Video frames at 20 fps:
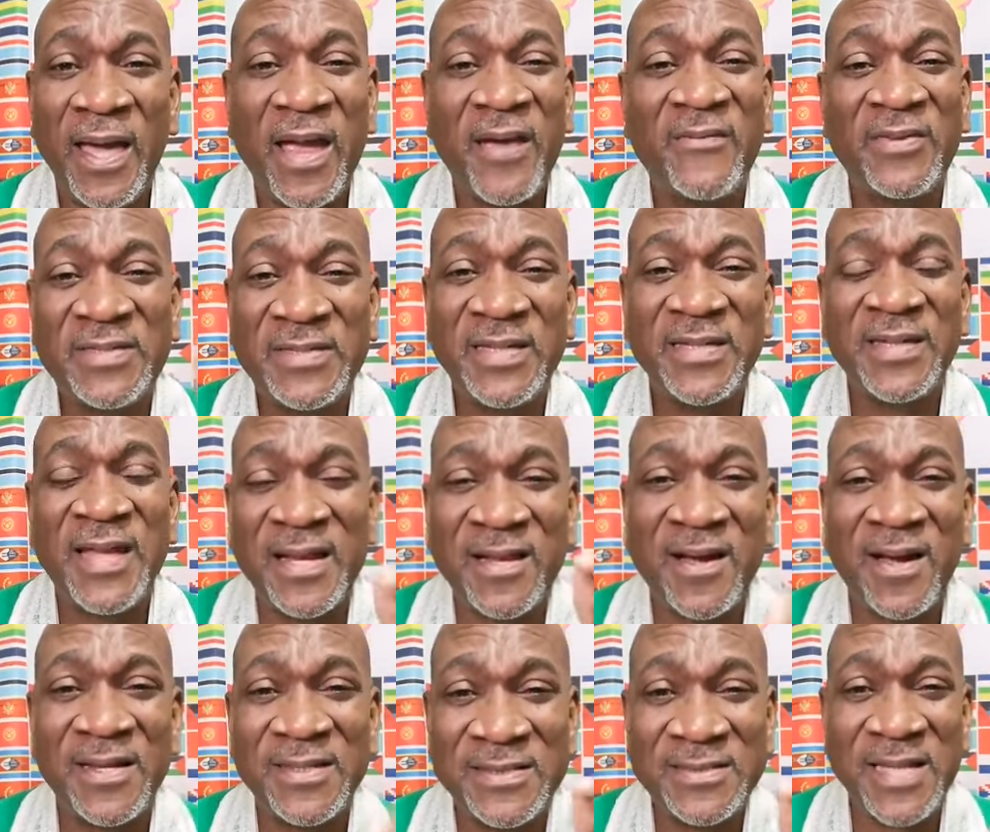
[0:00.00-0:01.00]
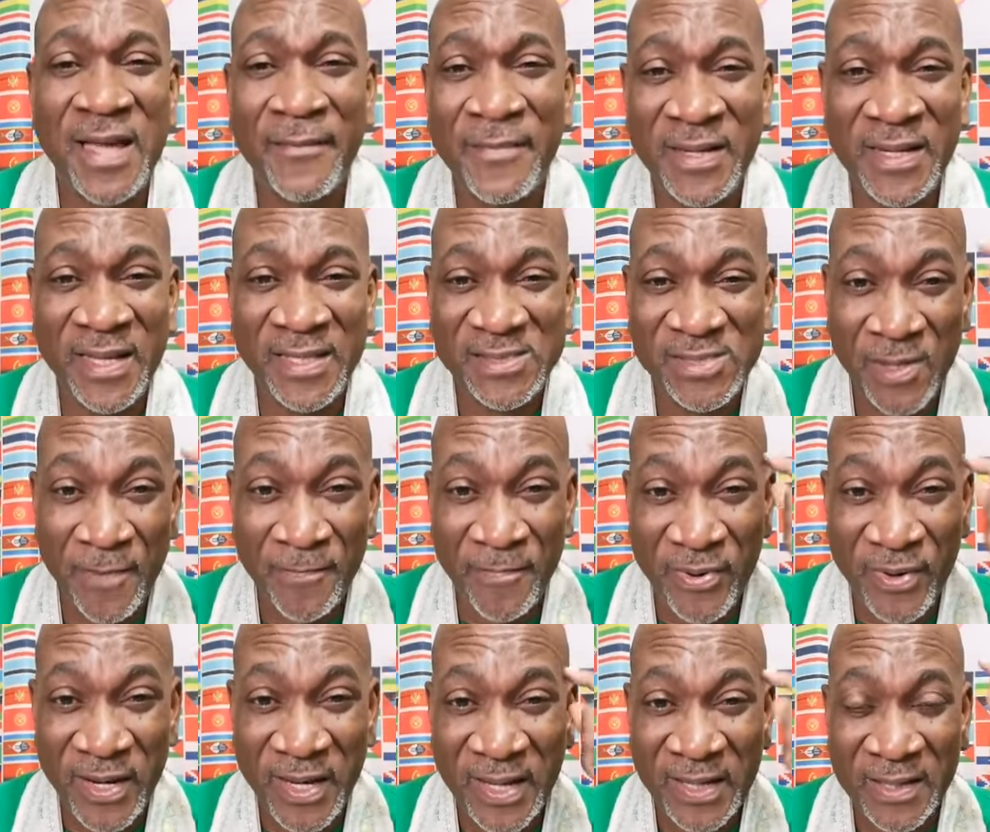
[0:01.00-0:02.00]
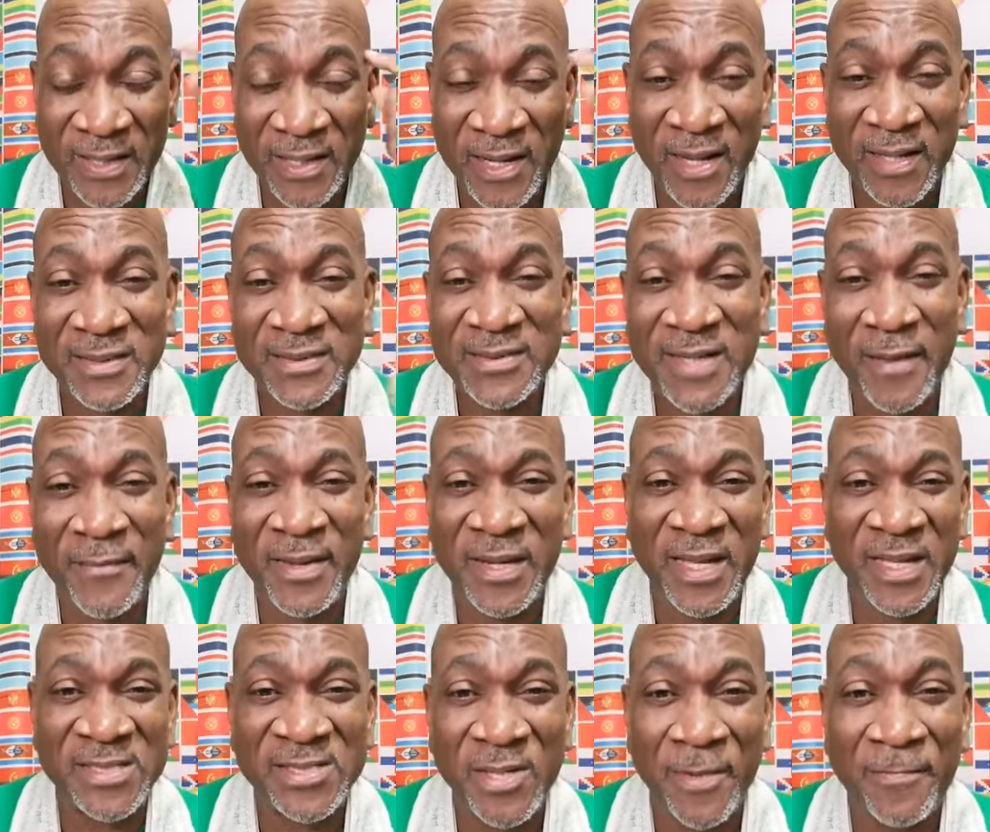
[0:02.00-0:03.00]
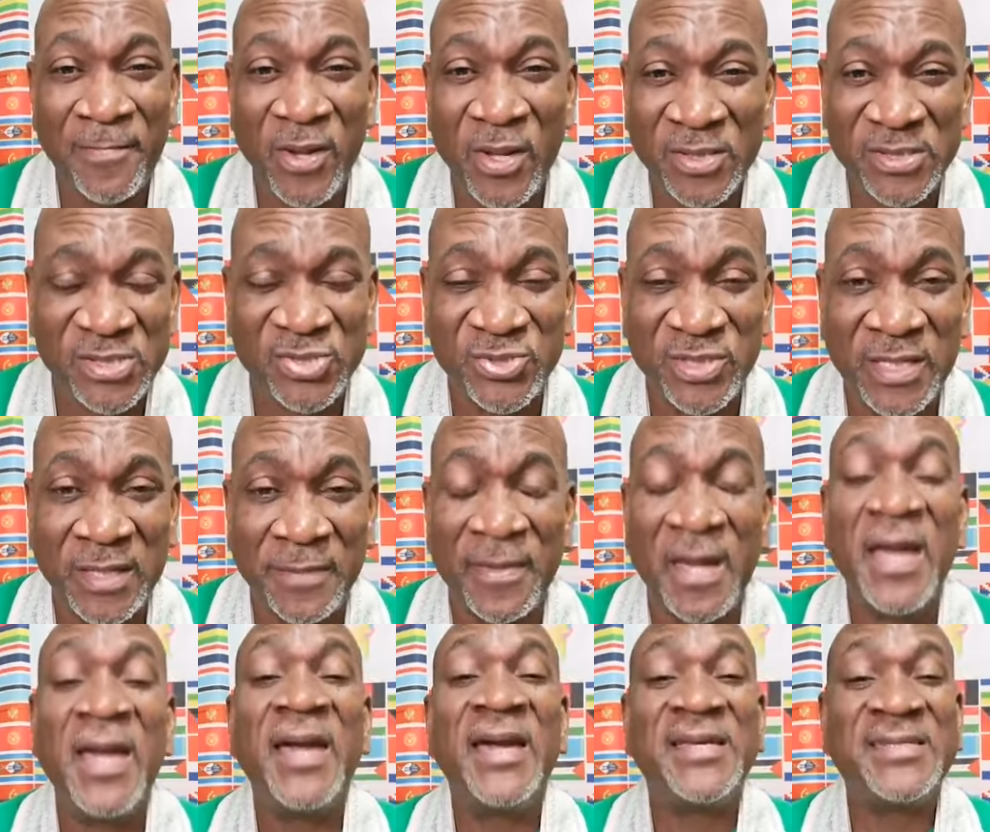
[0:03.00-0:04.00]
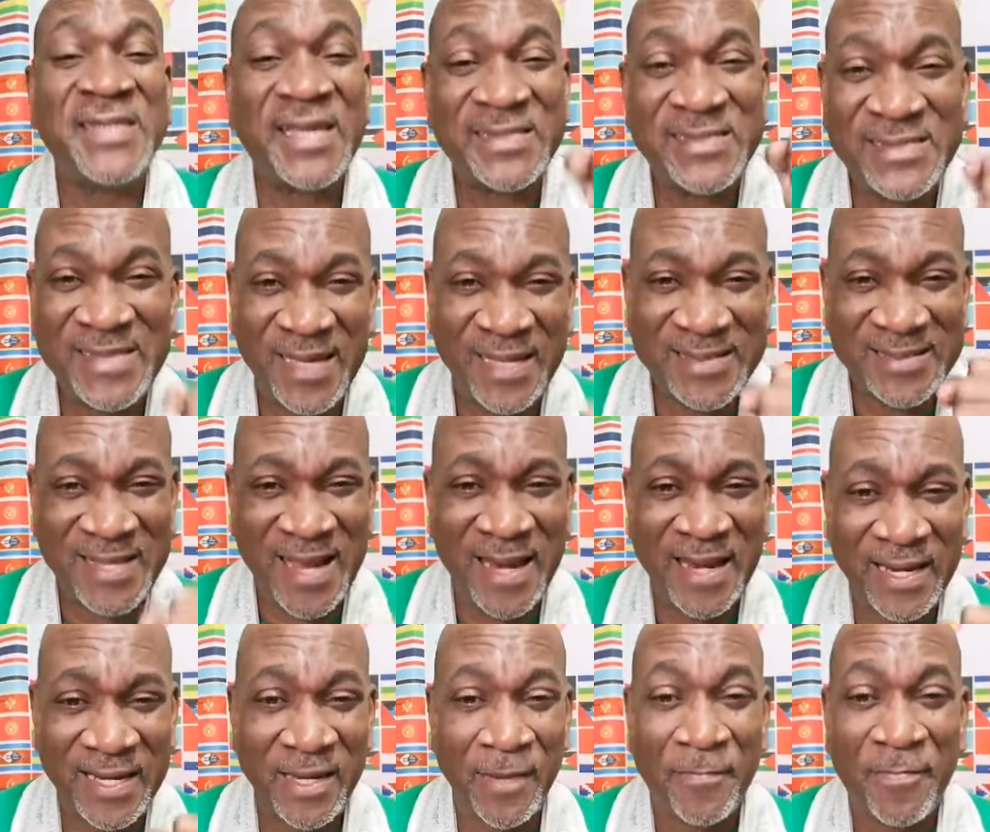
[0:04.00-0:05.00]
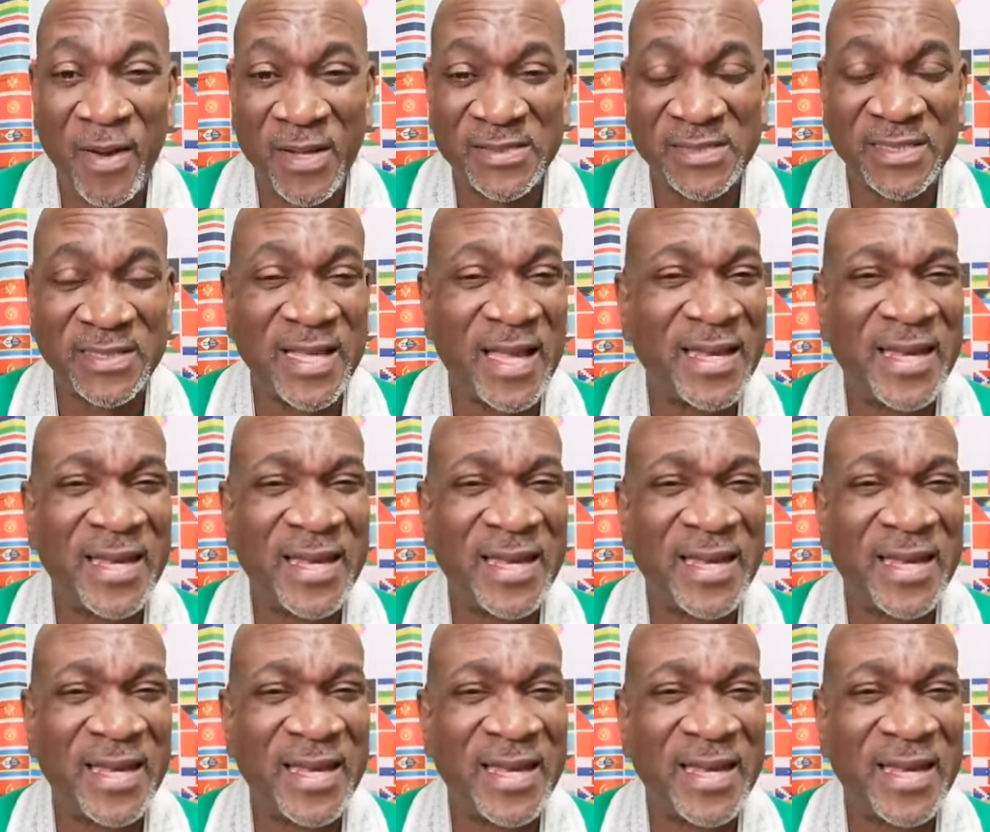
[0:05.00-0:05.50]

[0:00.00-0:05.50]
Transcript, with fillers: Everything that contaminates your brain, contaminates your bloodstream, is a satanic deposit.